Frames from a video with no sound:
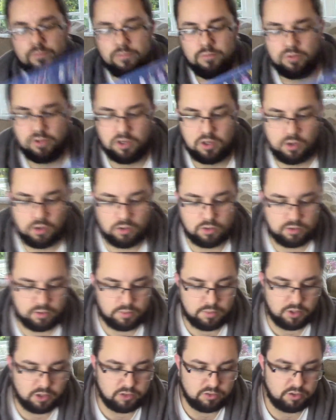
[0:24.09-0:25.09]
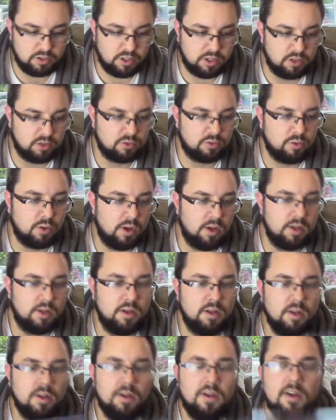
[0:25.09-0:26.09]
pretty awesome, looks really good. It's quite
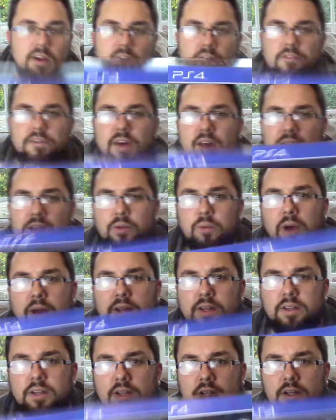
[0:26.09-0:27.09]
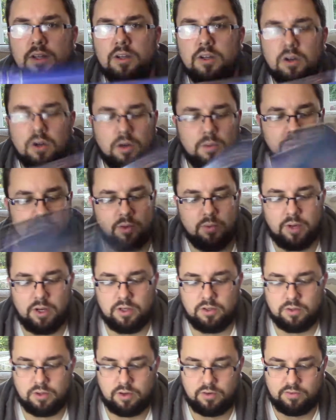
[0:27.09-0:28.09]
fairly weighty, got a bit of weight
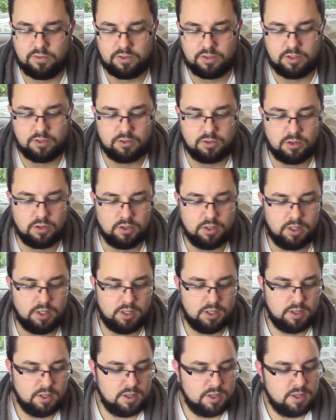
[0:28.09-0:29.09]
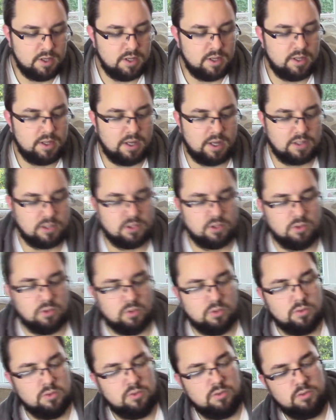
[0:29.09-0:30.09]
to it. Obviously it's got the, the
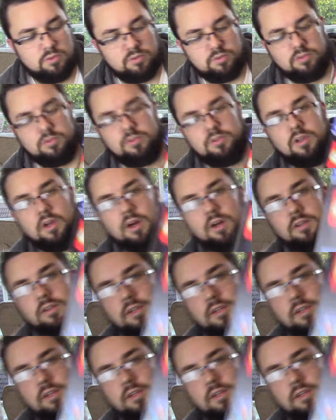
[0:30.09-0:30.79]
actual starter